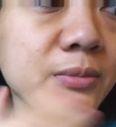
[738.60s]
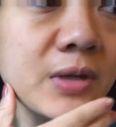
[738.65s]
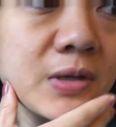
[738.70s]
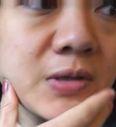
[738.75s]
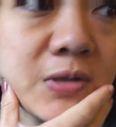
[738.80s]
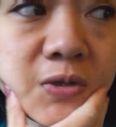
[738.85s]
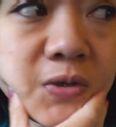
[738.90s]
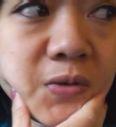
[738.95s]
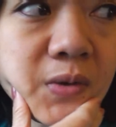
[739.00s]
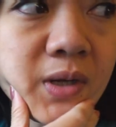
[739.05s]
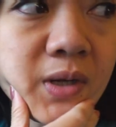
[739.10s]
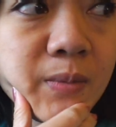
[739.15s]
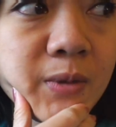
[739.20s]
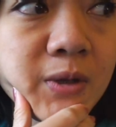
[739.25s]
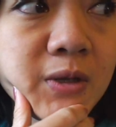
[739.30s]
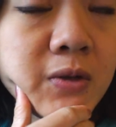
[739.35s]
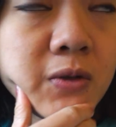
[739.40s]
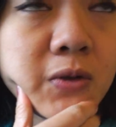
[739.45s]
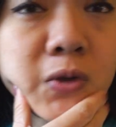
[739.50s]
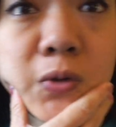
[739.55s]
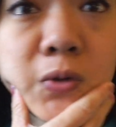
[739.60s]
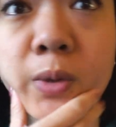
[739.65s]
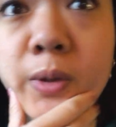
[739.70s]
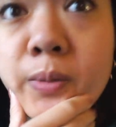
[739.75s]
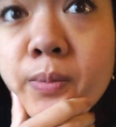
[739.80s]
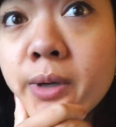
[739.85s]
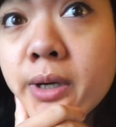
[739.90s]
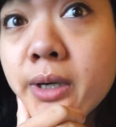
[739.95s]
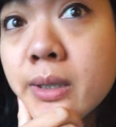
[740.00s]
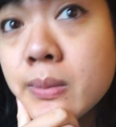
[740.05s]
not sure what I'm going to do,
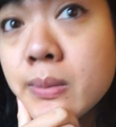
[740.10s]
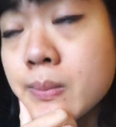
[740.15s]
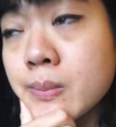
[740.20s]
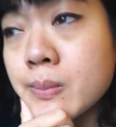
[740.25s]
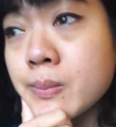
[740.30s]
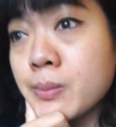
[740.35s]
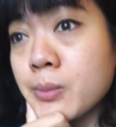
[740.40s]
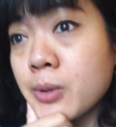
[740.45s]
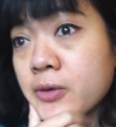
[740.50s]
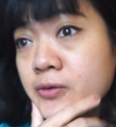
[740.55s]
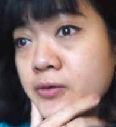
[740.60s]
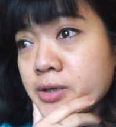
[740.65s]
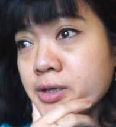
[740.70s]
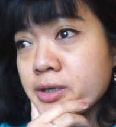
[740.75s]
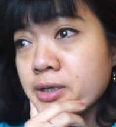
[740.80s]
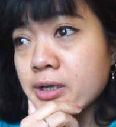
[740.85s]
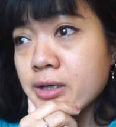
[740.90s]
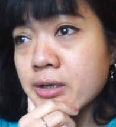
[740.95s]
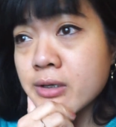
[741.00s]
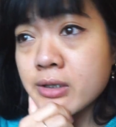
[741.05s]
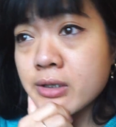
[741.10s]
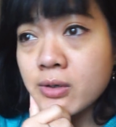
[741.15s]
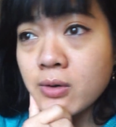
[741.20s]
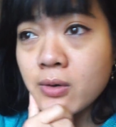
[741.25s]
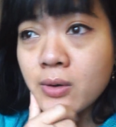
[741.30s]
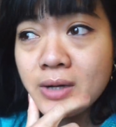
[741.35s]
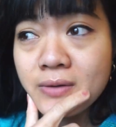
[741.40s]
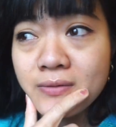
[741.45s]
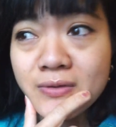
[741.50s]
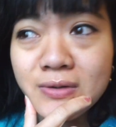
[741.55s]
but my boyfriend and I are going to go
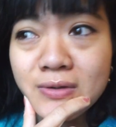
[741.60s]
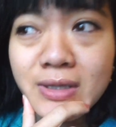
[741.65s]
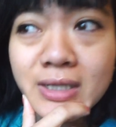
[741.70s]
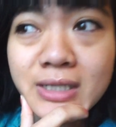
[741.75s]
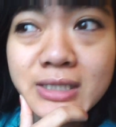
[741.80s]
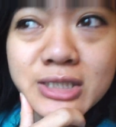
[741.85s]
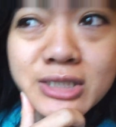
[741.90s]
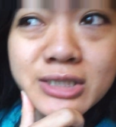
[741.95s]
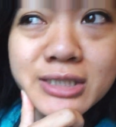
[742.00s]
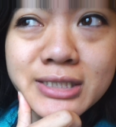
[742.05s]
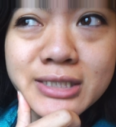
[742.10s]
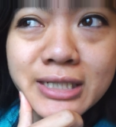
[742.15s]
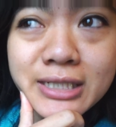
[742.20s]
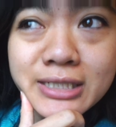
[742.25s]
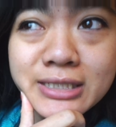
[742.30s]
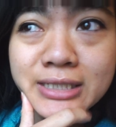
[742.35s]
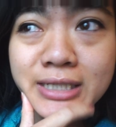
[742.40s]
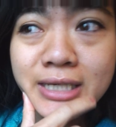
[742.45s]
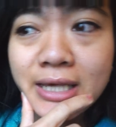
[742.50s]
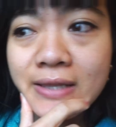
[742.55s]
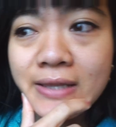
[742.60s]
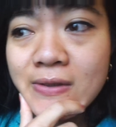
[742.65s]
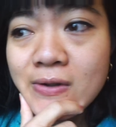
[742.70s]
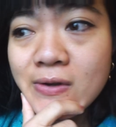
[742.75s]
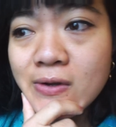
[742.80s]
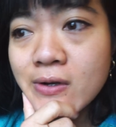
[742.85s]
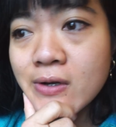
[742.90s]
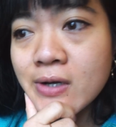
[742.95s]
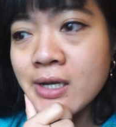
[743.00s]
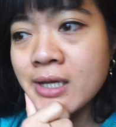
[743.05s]
out for lunch today
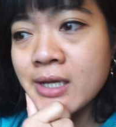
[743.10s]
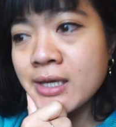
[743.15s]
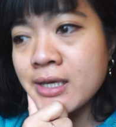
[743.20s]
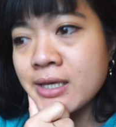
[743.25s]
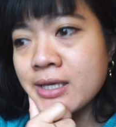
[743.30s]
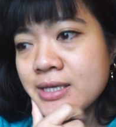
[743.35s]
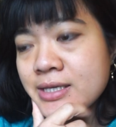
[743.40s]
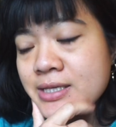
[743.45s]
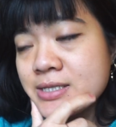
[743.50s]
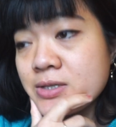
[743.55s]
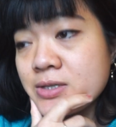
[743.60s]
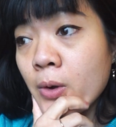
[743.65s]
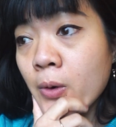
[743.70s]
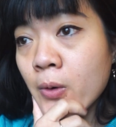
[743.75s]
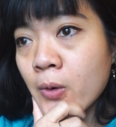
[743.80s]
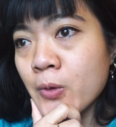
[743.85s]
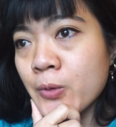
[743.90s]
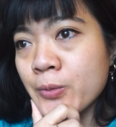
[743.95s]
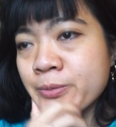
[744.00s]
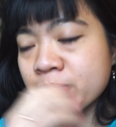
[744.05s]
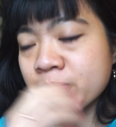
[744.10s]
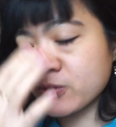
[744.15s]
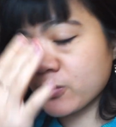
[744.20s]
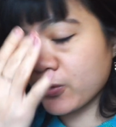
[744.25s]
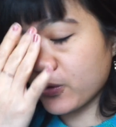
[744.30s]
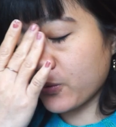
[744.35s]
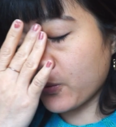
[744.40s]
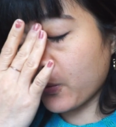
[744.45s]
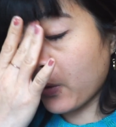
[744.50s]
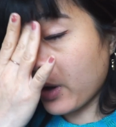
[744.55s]
together. He's home,
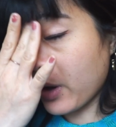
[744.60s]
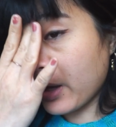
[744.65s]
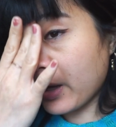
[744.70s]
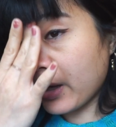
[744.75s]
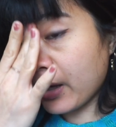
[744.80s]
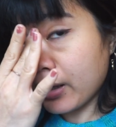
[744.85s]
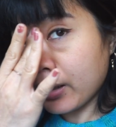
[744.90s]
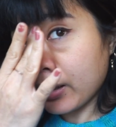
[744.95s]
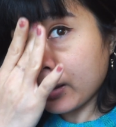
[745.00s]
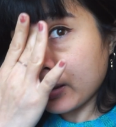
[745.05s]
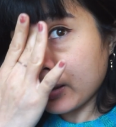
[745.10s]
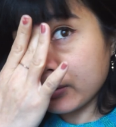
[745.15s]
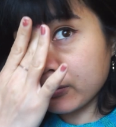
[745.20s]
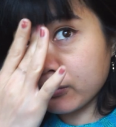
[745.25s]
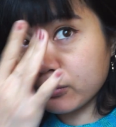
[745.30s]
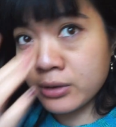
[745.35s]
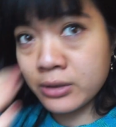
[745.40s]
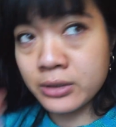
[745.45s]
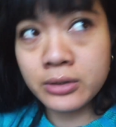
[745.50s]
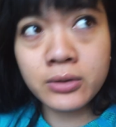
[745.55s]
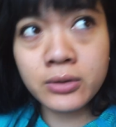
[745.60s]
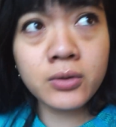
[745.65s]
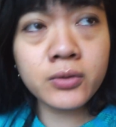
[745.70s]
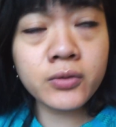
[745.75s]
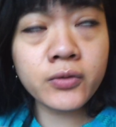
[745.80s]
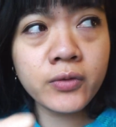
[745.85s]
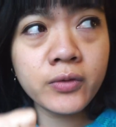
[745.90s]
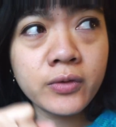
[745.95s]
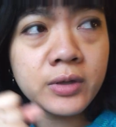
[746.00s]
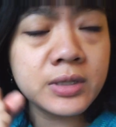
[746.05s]
so uh, we're going to go
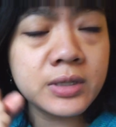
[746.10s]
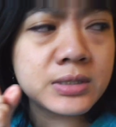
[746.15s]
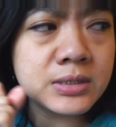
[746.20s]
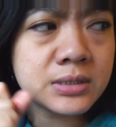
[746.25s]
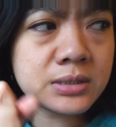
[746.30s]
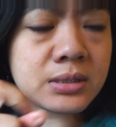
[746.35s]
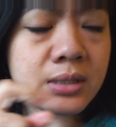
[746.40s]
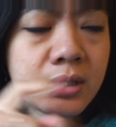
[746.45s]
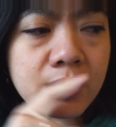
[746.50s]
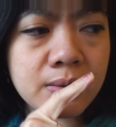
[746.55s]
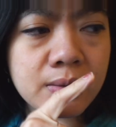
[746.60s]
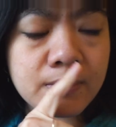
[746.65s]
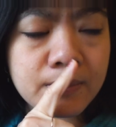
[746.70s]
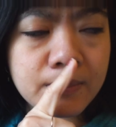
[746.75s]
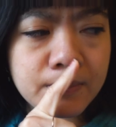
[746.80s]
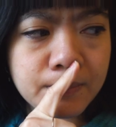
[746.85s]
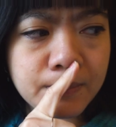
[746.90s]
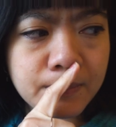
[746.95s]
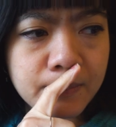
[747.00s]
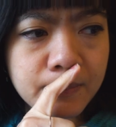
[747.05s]
to this, um,